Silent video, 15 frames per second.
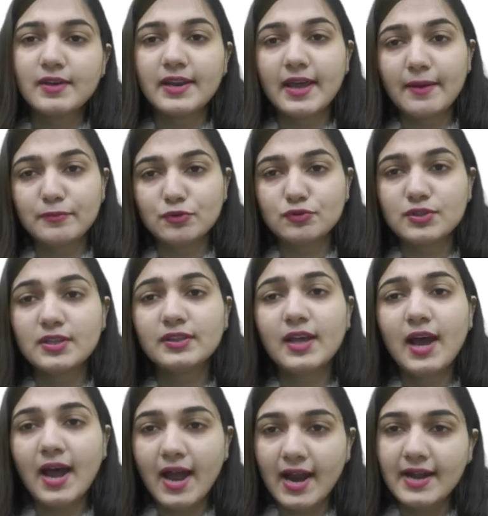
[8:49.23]
when I'm using
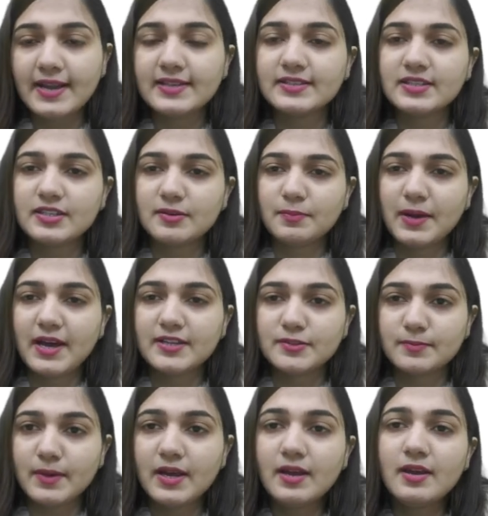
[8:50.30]
the high density
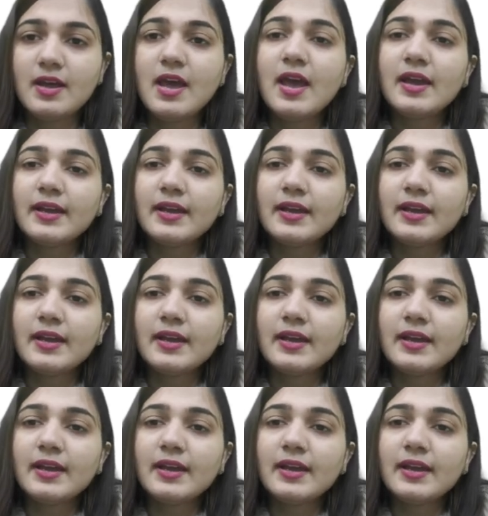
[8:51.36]
plasma